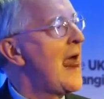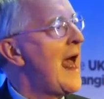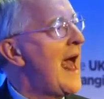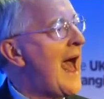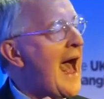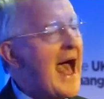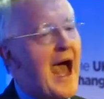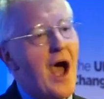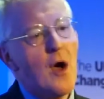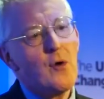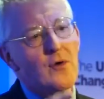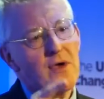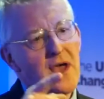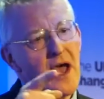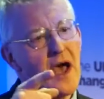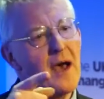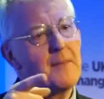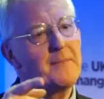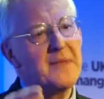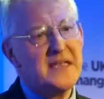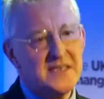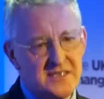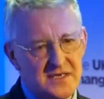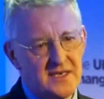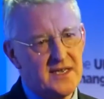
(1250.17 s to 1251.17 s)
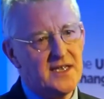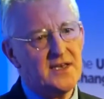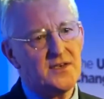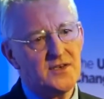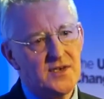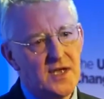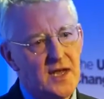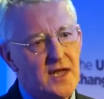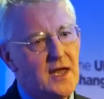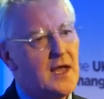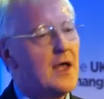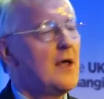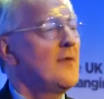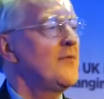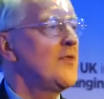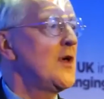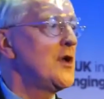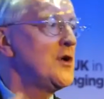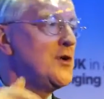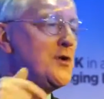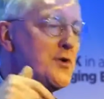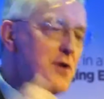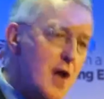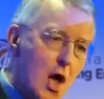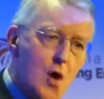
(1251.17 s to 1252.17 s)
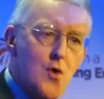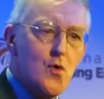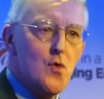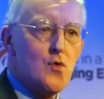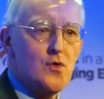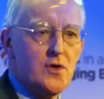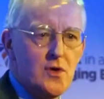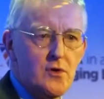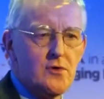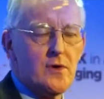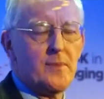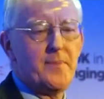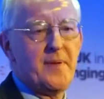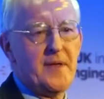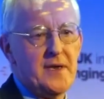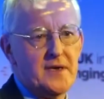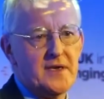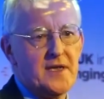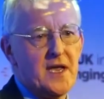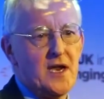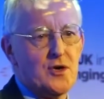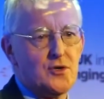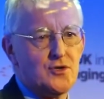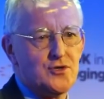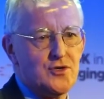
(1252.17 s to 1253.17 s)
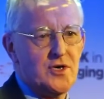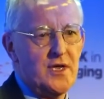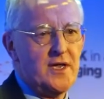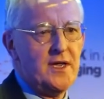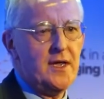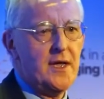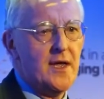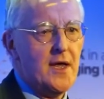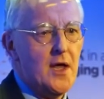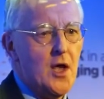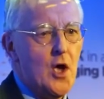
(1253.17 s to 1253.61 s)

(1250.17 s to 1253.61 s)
How come is it that no European country